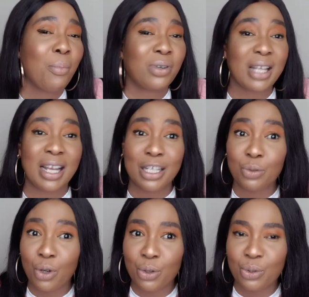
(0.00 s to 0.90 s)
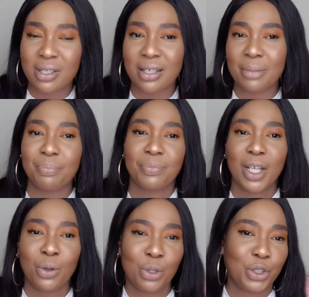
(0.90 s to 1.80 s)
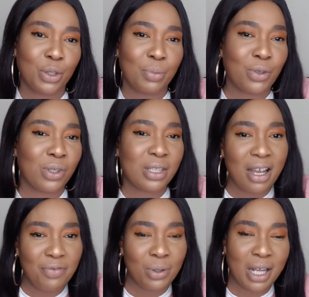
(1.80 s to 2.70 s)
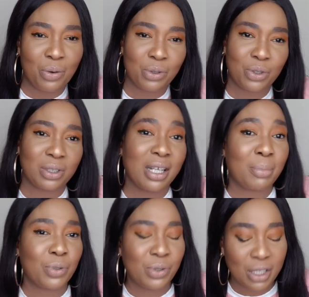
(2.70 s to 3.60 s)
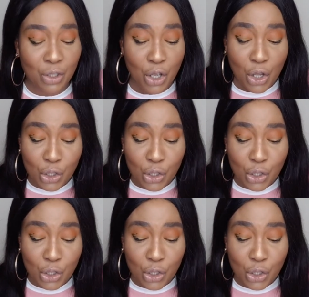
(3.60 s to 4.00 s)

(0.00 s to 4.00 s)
But I did not use the lotion because I have other lotion that I'm using.